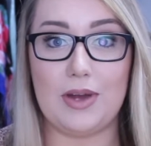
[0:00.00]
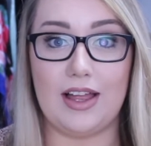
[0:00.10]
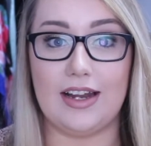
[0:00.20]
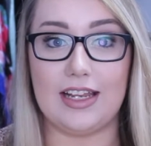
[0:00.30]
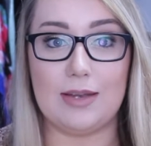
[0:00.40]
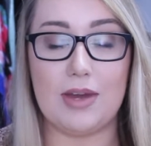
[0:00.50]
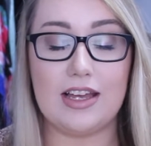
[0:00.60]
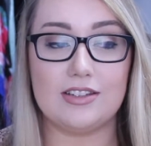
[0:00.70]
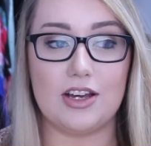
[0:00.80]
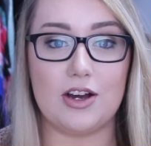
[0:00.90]
well on eBay.
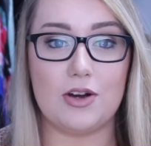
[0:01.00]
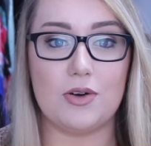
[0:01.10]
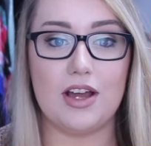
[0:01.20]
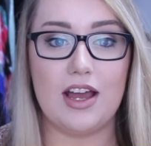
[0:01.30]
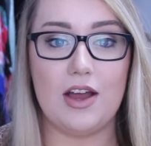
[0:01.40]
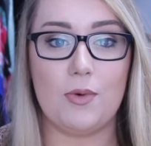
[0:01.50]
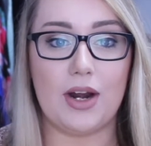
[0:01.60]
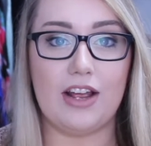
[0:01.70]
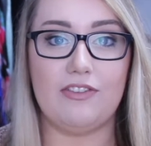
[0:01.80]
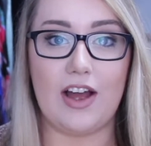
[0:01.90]
So when
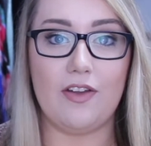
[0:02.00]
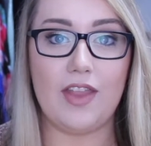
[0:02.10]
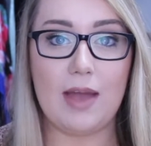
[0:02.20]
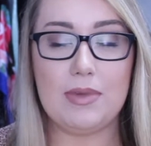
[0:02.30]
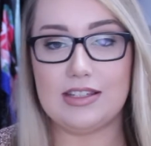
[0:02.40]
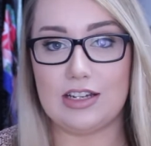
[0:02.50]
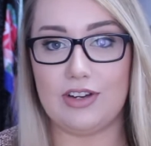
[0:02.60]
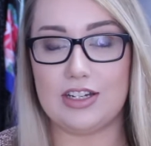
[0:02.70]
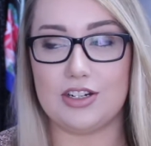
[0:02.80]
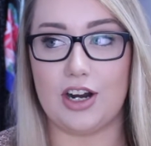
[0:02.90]
I found them in
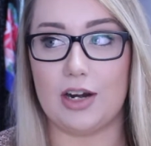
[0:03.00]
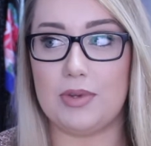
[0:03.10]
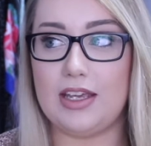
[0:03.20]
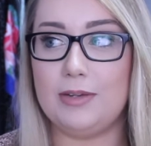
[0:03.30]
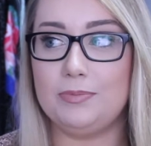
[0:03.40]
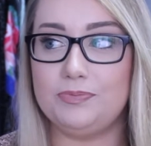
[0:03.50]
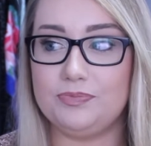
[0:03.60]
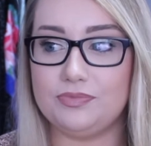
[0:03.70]
Salvation Army, um,